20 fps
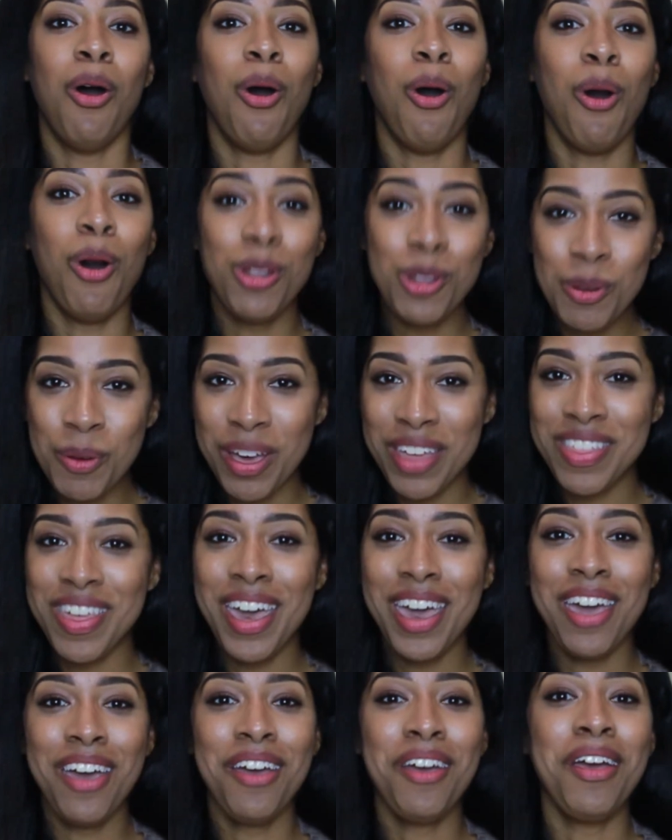on the way
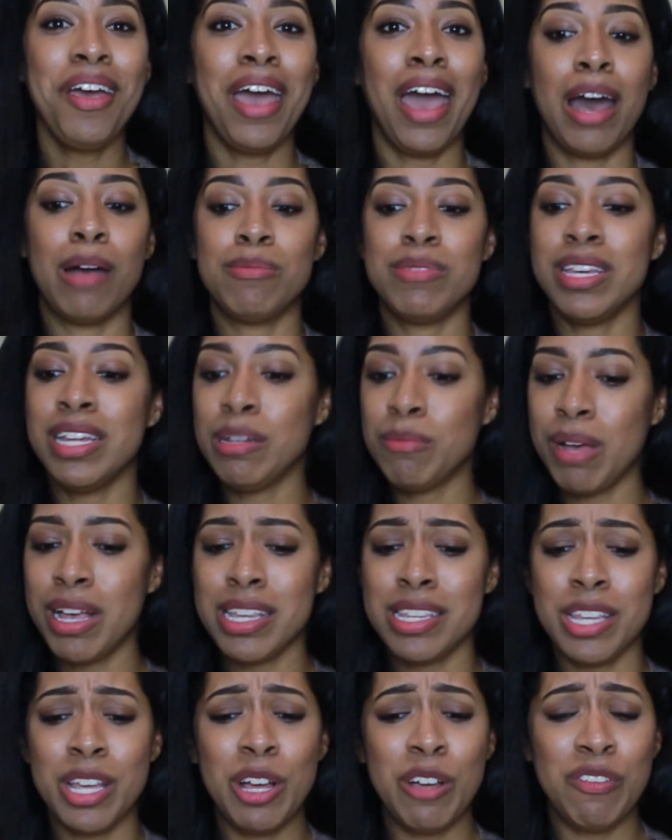there, I'm telling
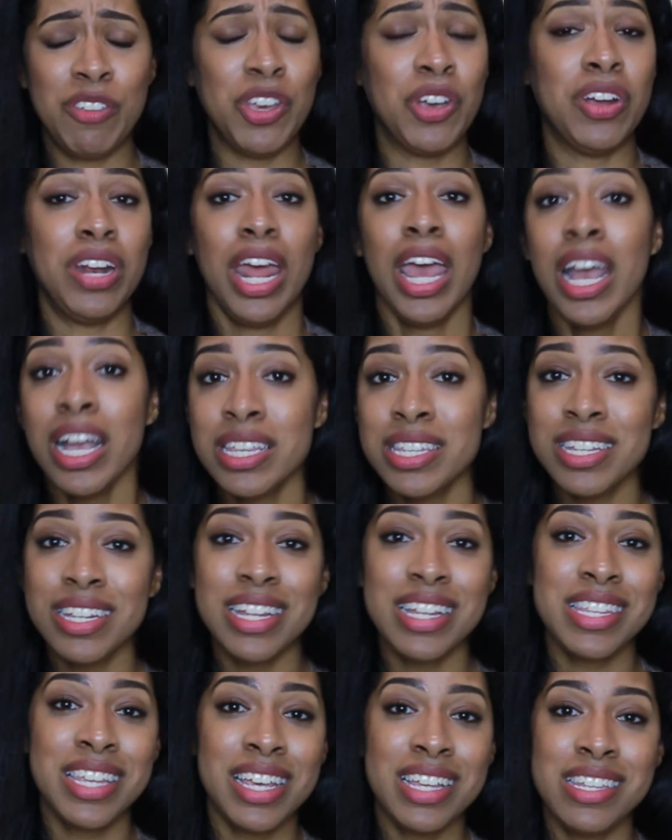myself, you're an
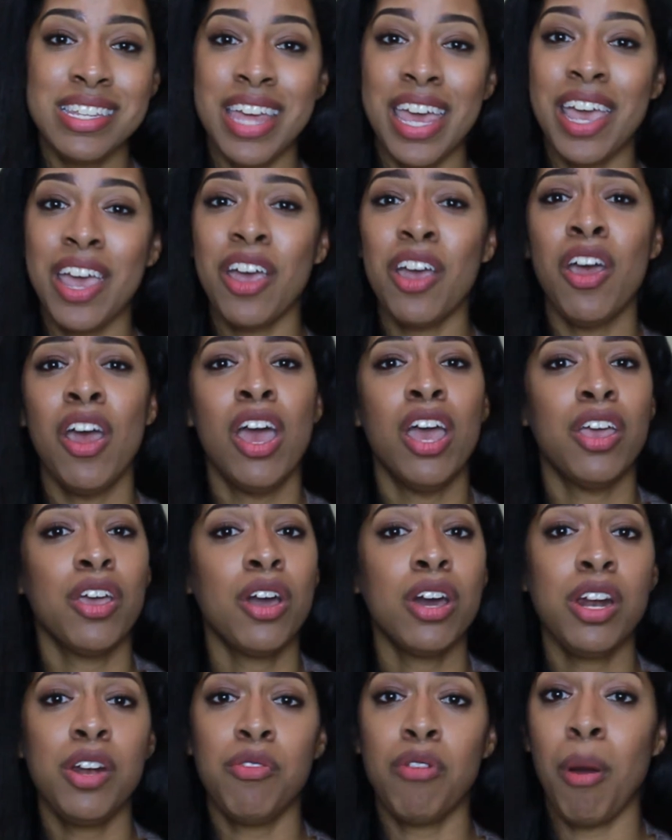excellent test taker. You're
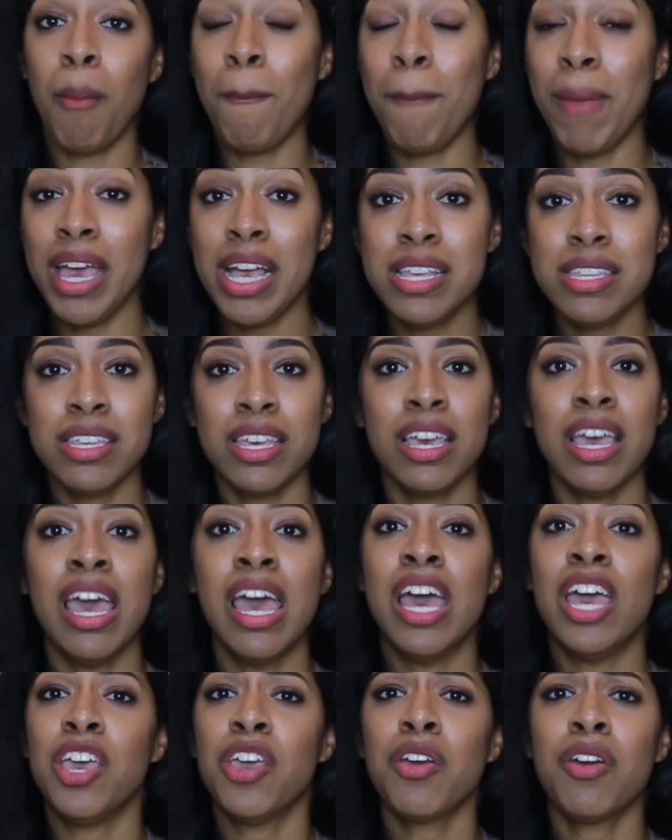going to do amazing.
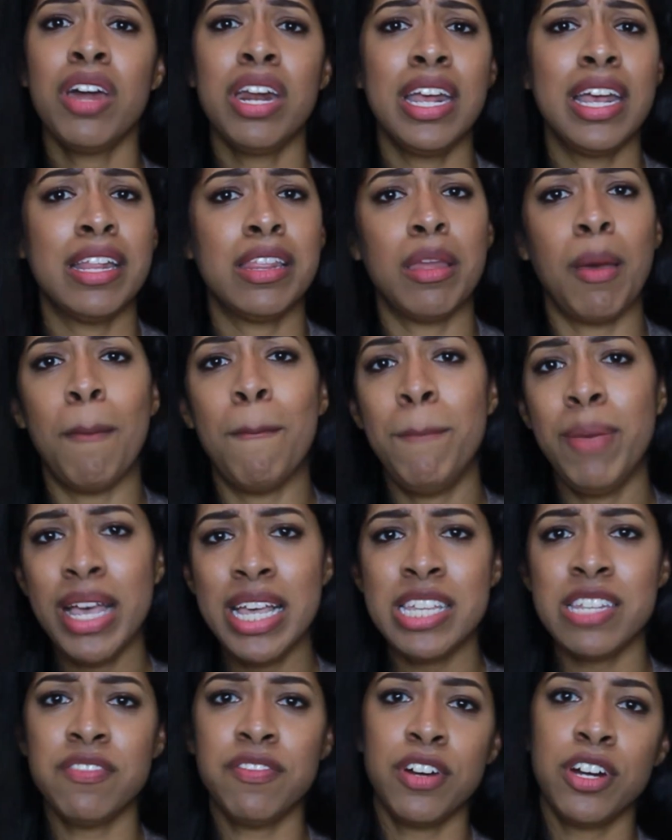You're going to get the
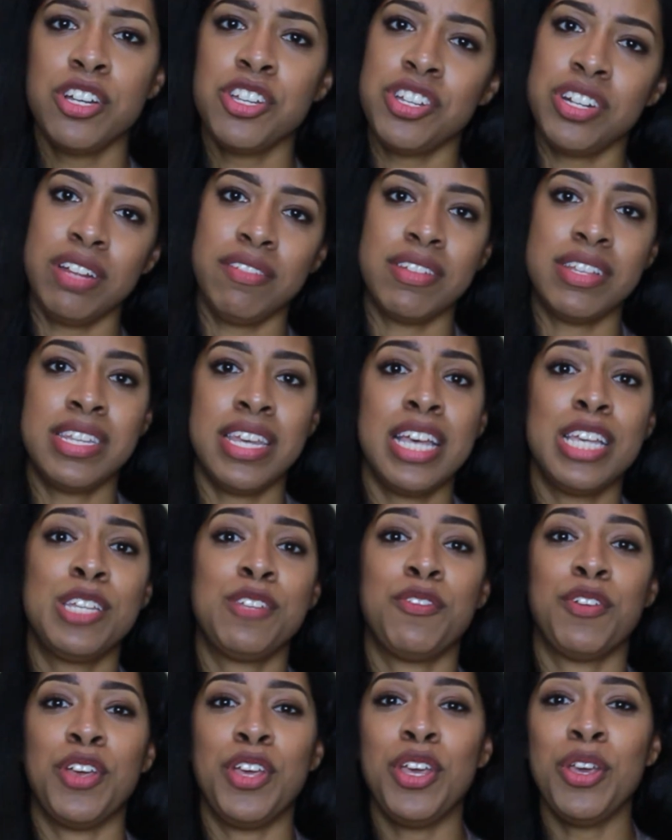best version of the
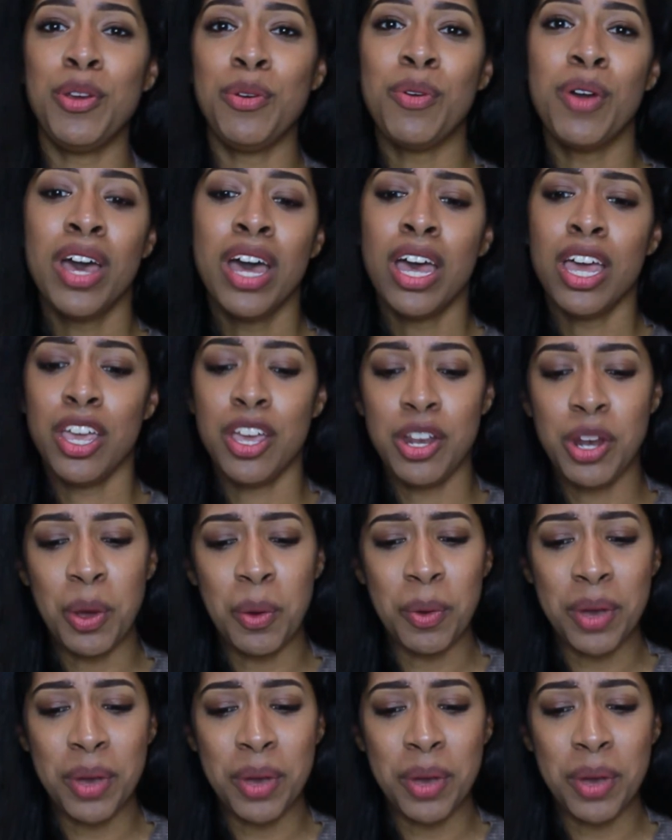test for you. You know,